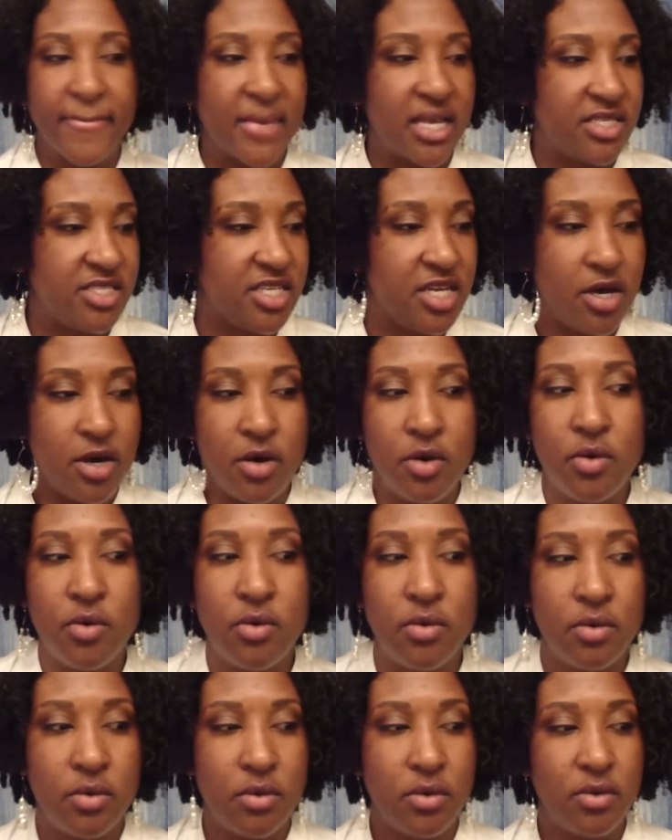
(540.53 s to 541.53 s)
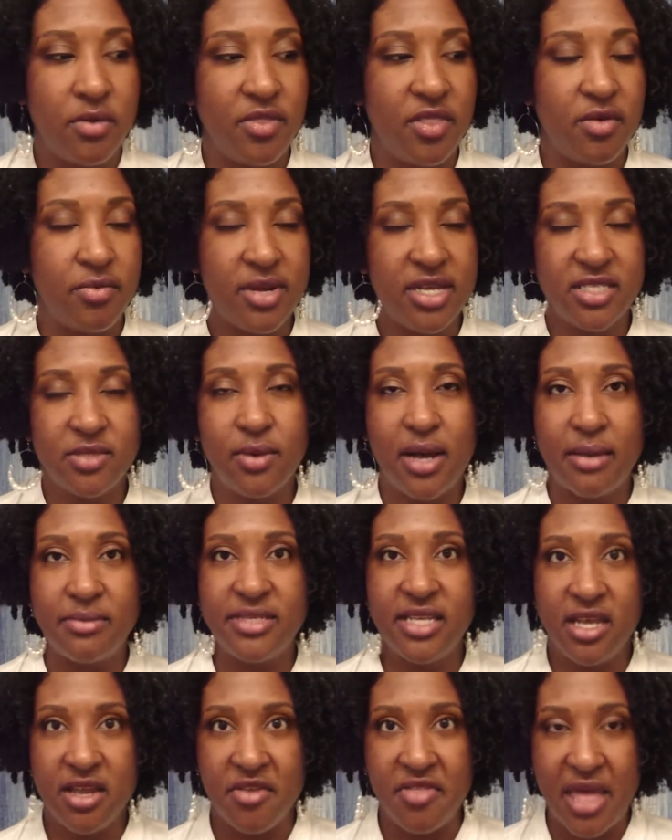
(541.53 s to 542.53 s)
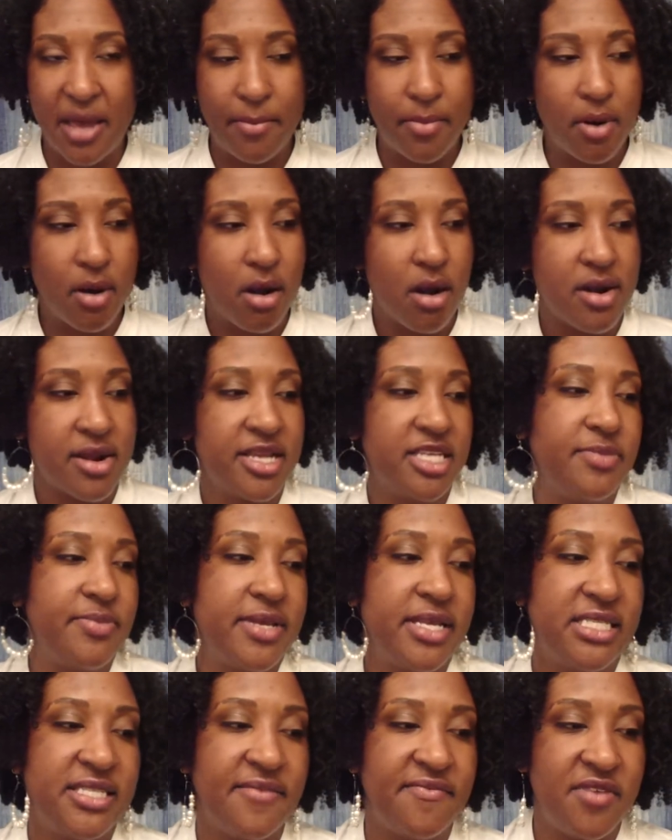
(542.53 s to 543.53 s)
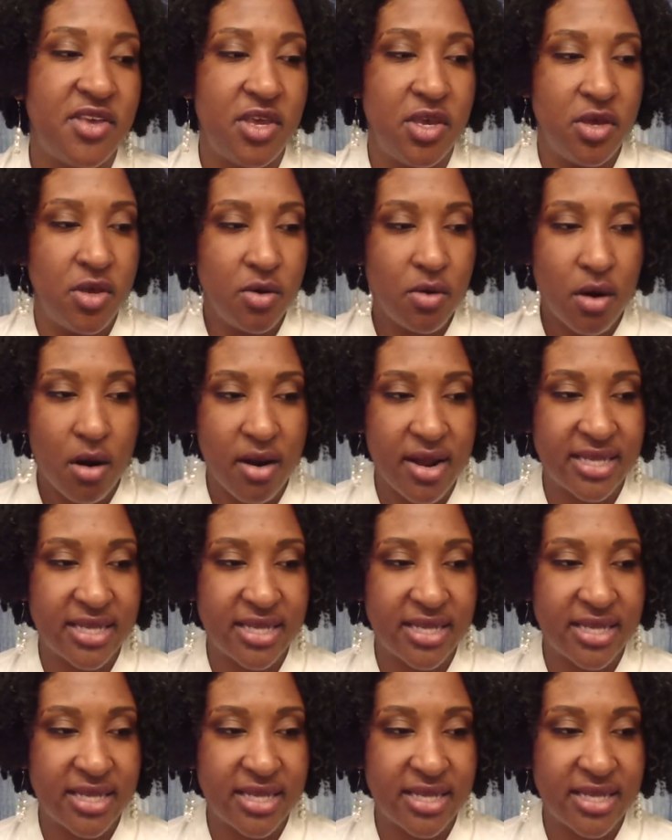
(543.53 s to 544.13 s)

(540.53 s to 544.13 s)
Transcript: So the reason why I'm telling you that part is because if you are